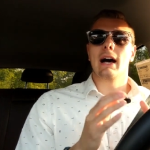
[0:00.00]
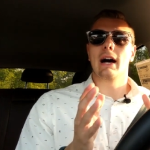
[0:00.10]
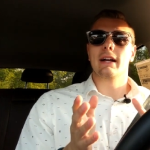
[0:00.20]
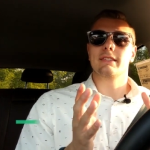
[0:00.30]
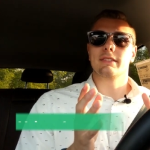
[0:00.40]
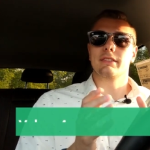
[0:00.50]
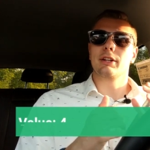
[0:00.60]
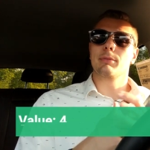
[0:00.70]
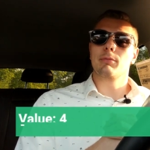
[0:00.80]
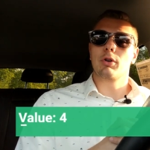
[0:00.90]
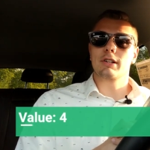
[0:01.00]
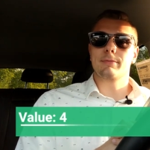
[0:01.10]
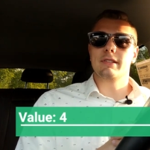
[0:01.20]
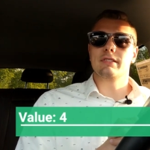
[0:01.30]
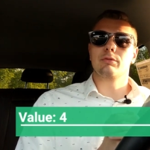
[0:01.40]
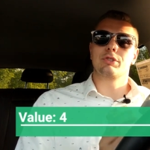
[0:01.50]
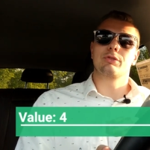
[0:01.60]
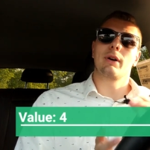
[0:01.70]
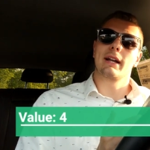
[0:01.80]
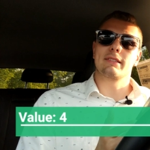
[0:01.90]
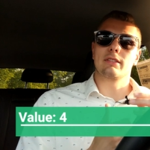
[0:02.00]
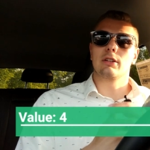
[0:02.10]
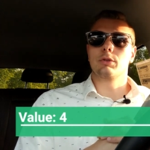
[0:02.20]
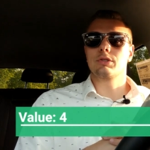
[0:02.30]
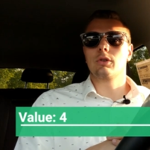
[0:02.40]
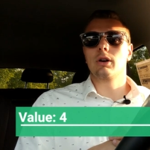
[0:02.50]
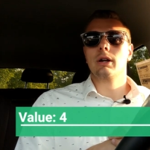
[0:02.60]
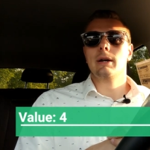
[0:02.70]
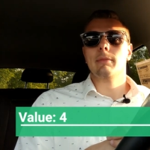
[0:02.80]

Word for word: Uh, it's a little bit more expensive, which is why it gets a lower score,